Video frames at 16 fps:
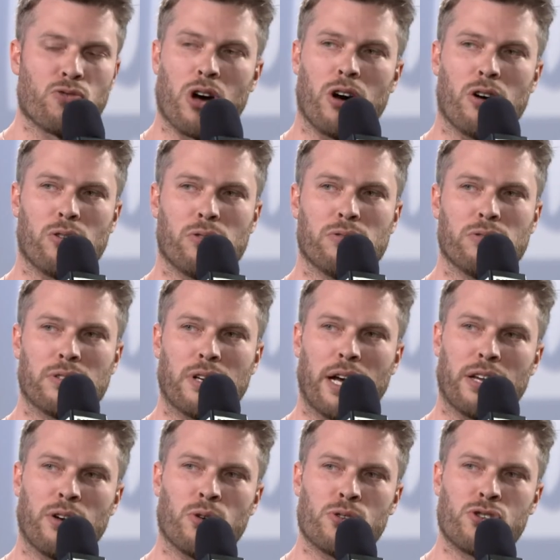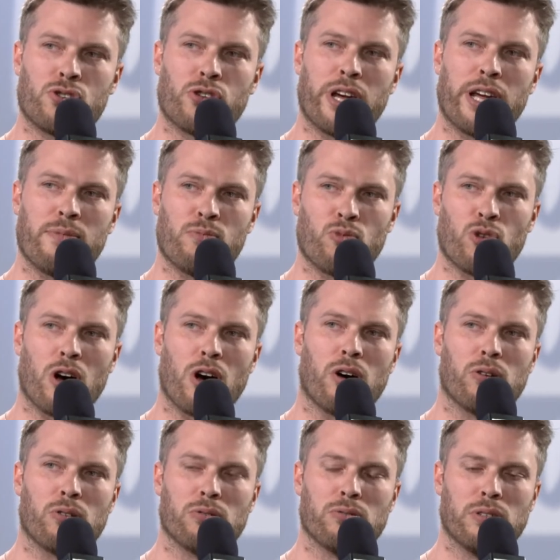role, like your dream
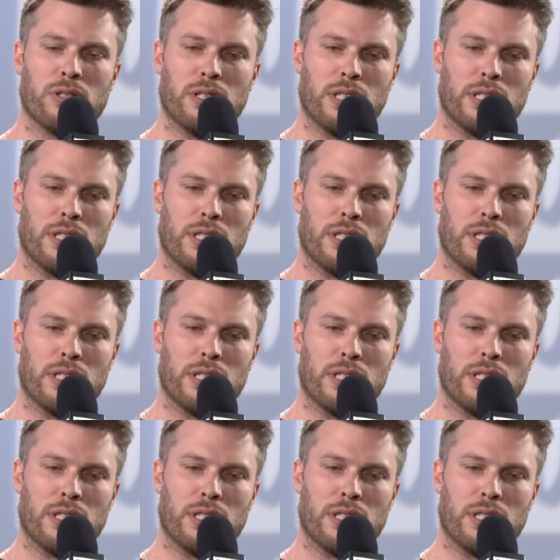role,